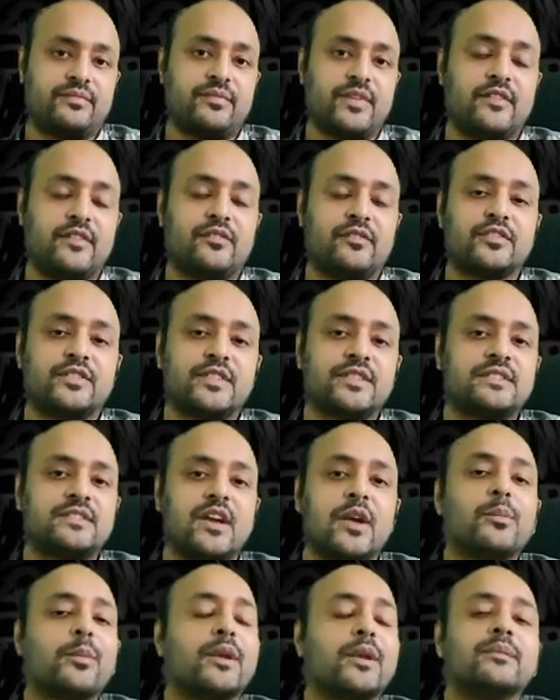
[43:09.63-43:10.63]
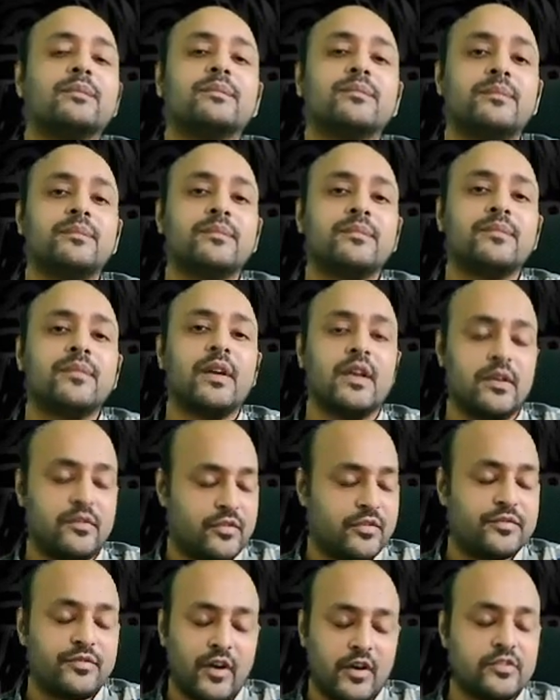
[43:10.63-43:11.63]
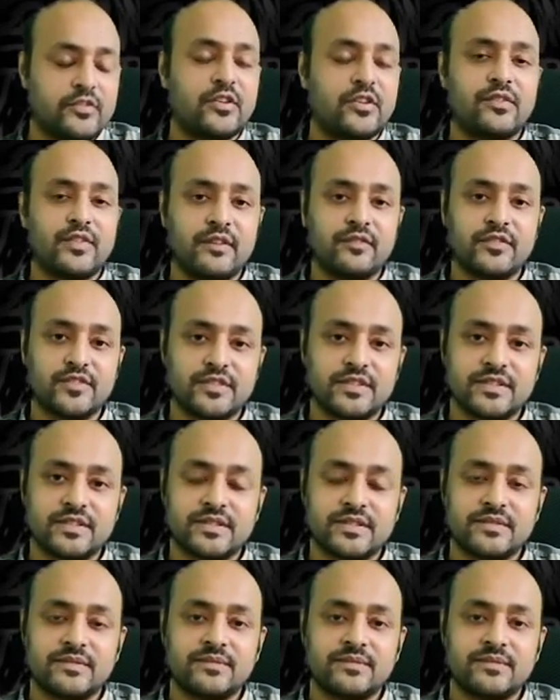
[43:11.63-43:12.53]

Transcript: Infosys chairman, founder of Infosys.